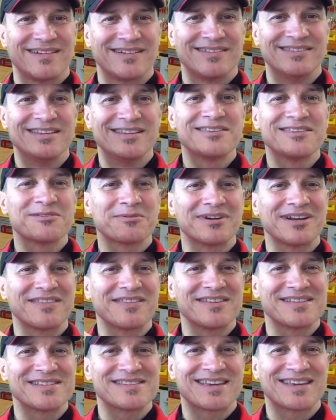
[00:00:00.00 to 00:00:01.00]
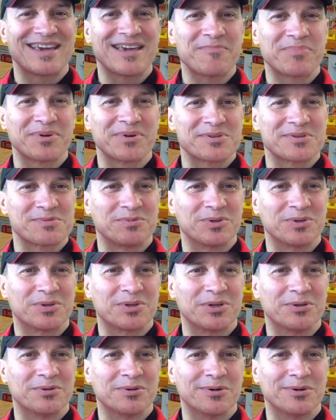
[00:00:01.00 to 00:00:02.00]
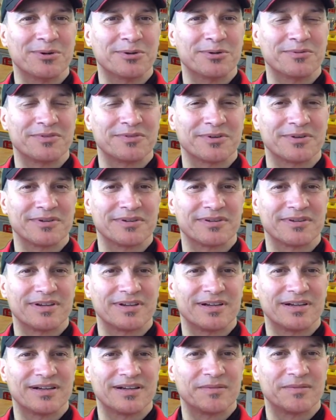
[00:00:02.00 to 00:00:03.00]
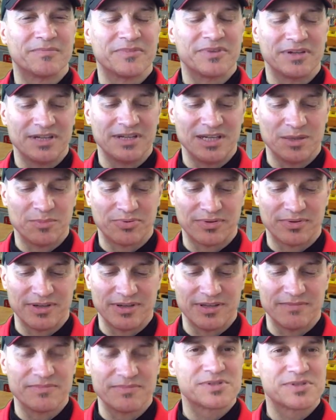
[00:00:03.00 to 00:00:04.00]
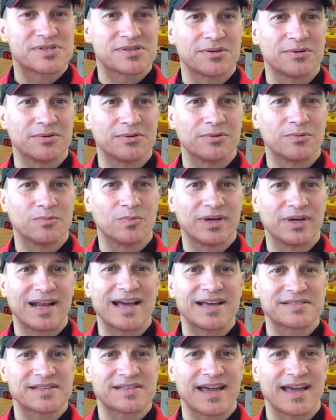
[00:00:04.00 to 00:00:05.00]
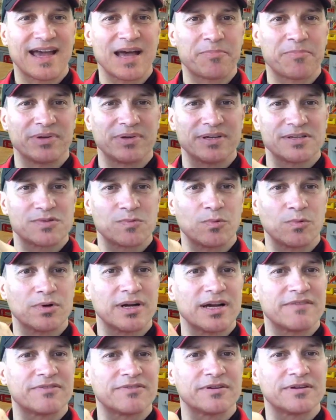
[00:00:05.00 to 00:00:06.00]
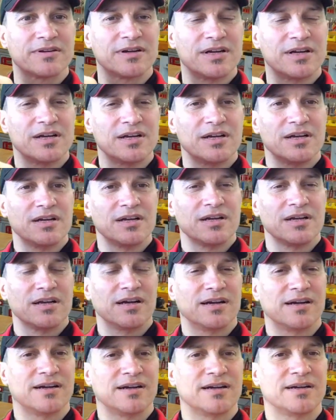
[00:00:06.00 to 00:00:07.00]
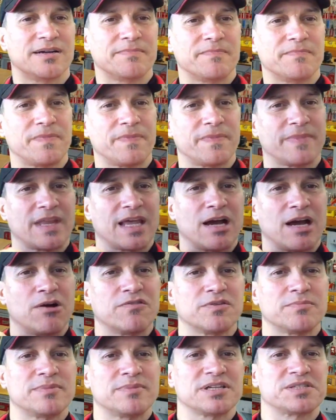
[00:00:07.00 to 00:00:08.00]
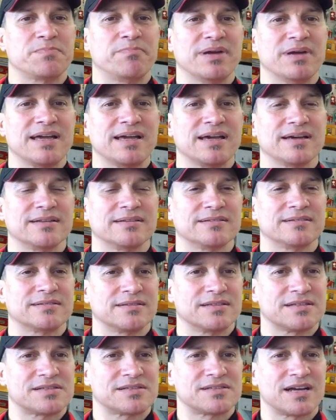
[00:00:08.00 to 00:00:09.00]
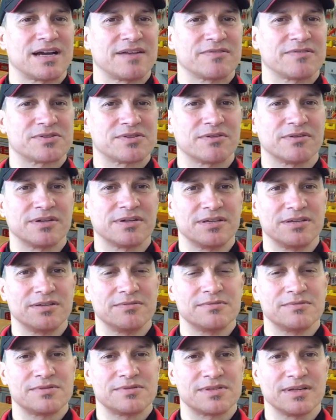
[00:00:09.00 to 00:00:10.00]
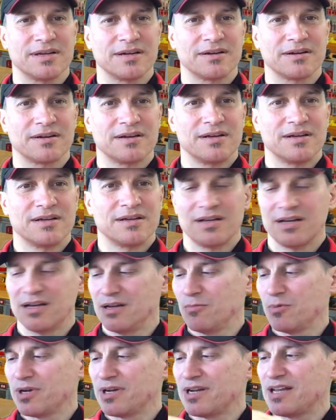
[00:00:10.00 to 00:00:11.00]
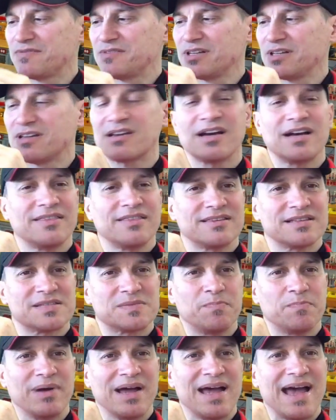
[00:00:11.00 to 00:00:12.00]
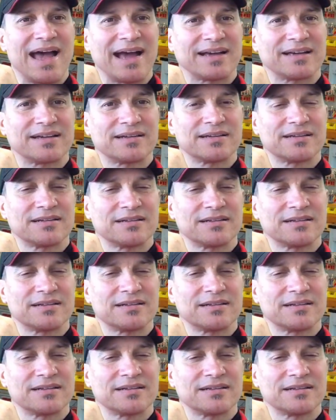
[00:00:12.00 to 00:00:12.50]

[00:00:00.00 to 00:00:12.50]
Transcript: neither one of these keepers will go over the neoprene. So what has to happen is wherever, however much band this diver is going to use there, we're going to have to cut this back